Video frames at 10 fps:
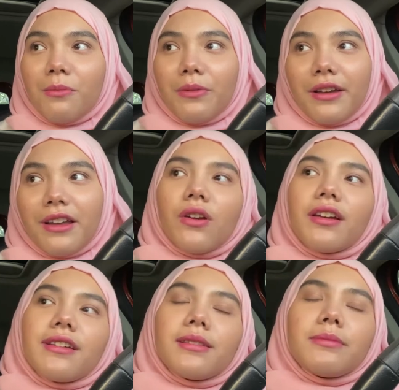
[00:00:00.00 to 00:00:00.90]
But I
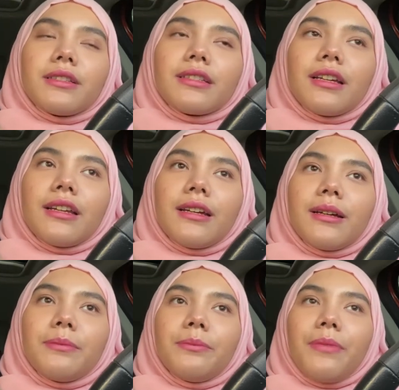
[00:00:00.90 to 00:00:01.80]
guess I'm just
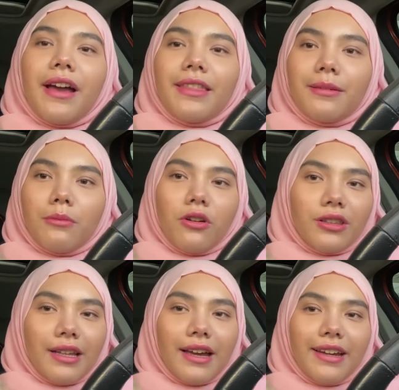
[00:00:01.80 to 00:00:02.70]
gonna buy them
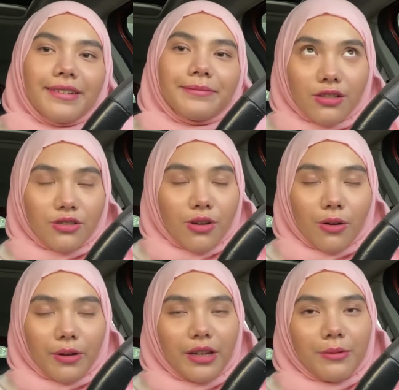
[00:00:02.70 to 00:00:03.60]
online.
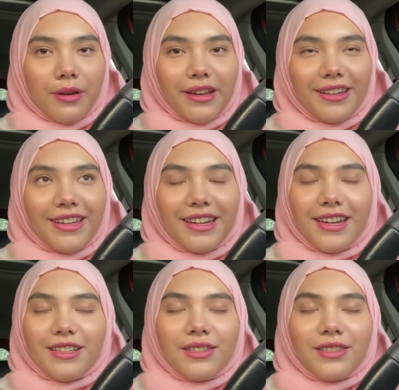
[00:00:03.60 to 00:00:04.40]
So anyway, it is